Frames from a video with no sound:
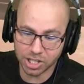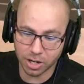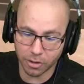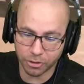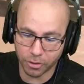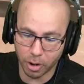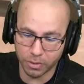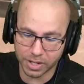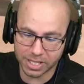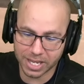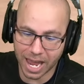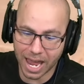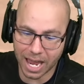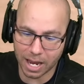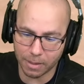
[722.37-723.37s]
to throw this
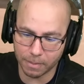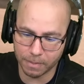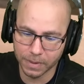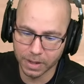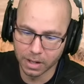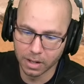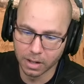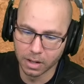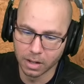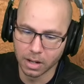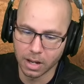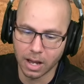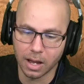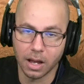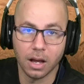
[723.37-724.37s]
game.
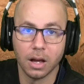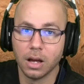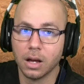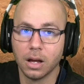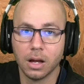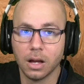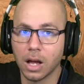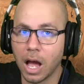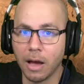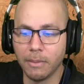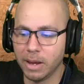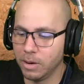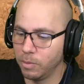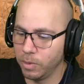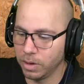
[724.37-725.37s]
I
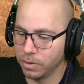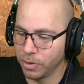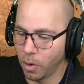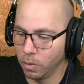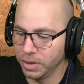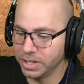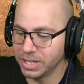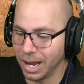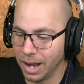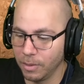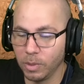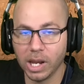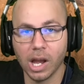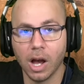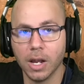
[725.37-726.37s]
mean, the only time
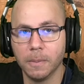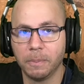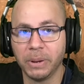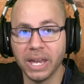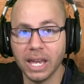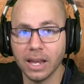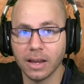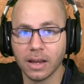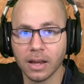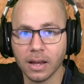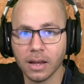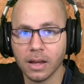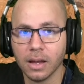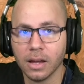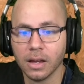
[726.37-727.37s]
we unpeak
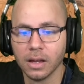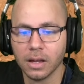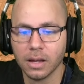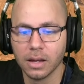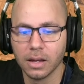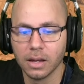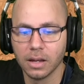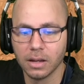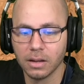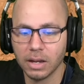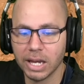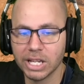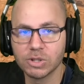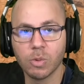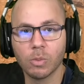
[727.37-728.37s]

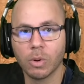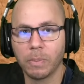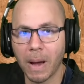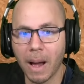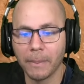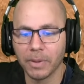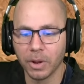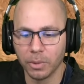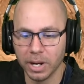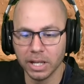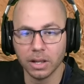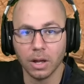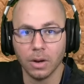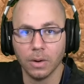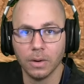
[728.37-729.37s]
is when we're popping the
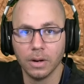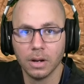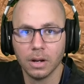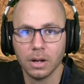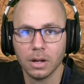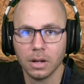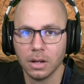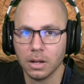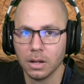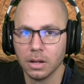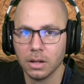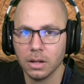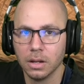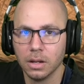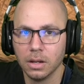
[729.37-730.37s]
reload.
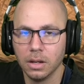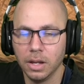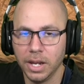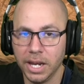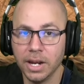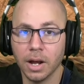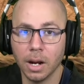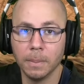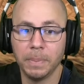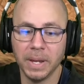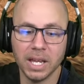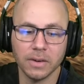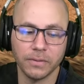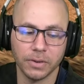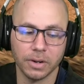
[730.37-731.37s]
You need to
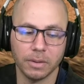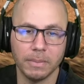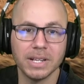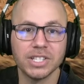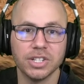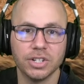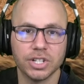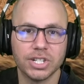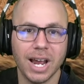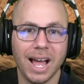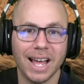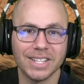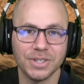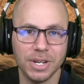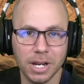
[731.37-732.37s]
unpeak if you're missing your
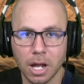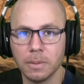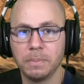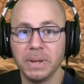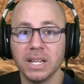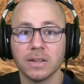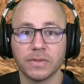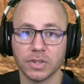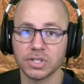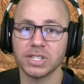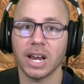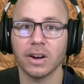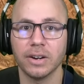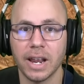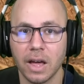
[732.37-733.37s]
shots. You need to unpeak if they're
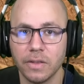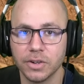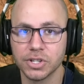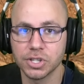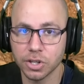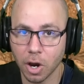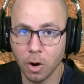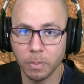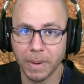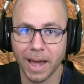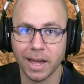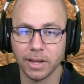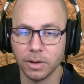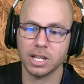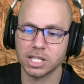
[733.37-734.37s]
staring down their scope
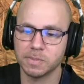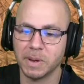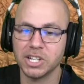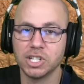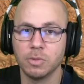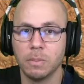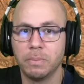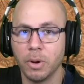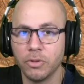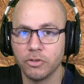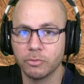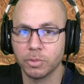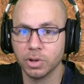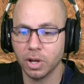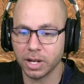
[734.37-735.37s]
at you, especially when both of
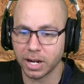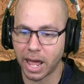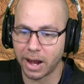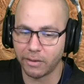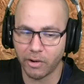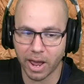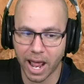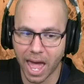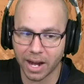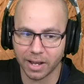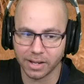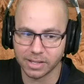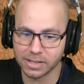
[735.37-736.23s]
them are looking at right at us.